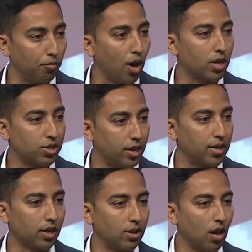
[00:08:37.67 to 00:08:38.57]
blockchain
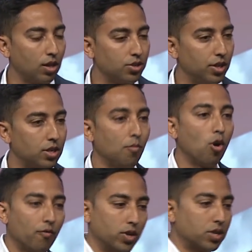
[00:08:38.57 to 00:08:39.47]
technology to
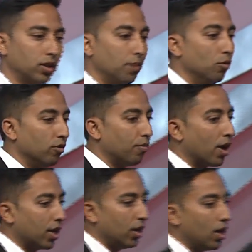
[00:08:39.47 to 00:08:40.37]
more efficiently move
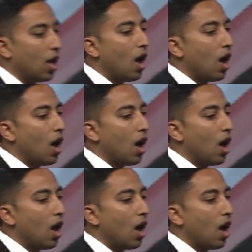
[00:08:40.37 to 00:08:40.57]
money.